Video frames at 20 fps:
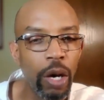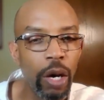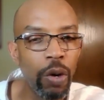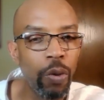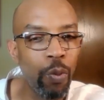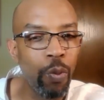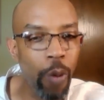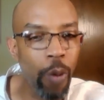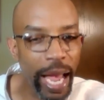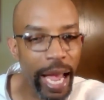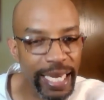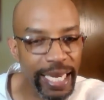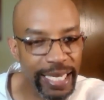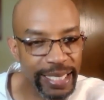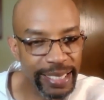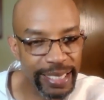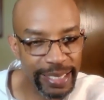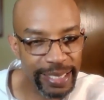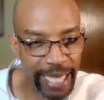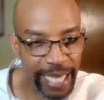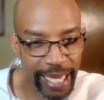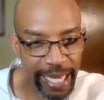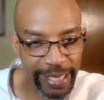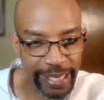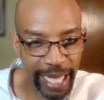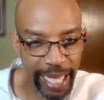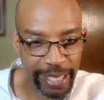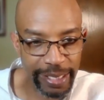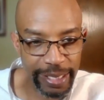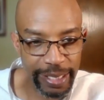Whiteness is like
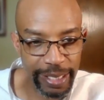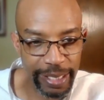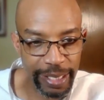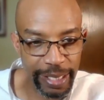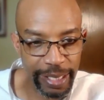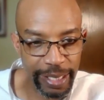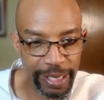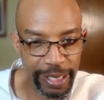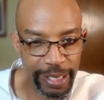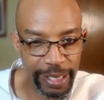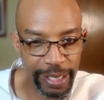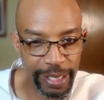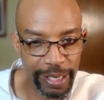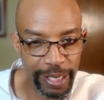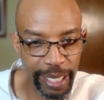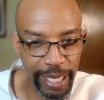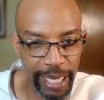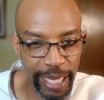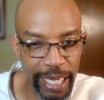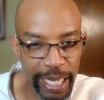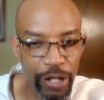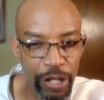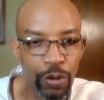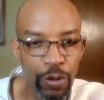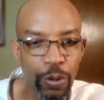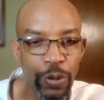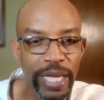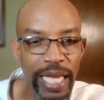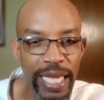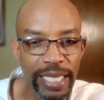that. It
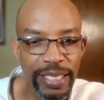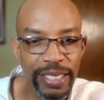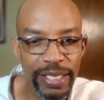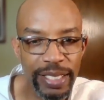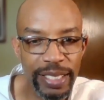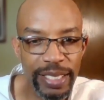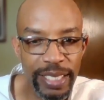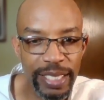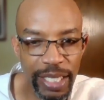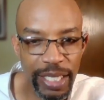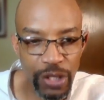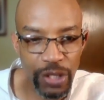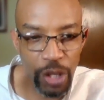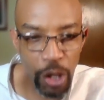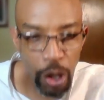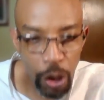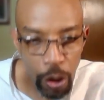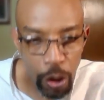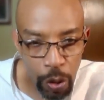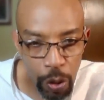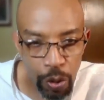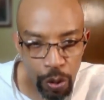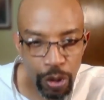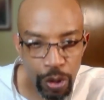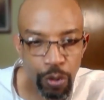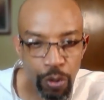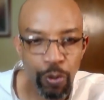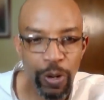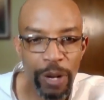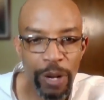creates its own
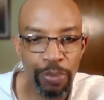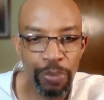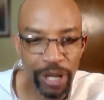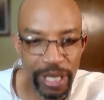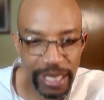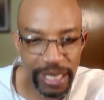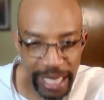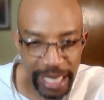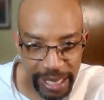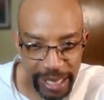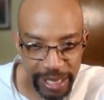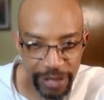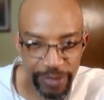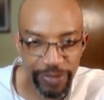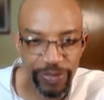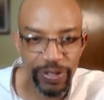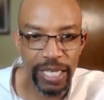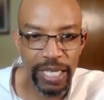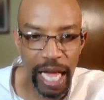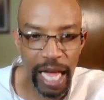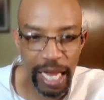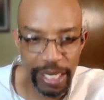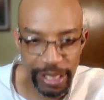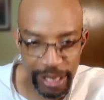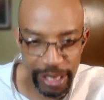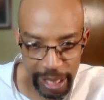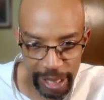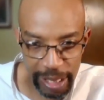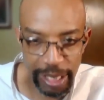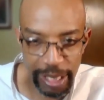reproductive
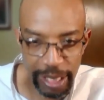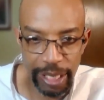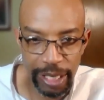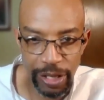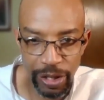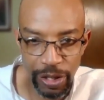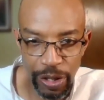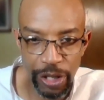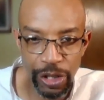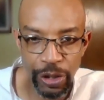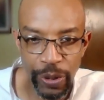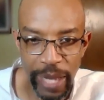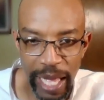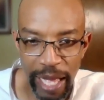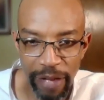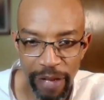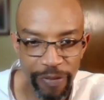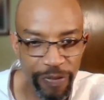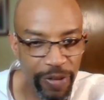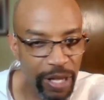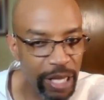logic so that you have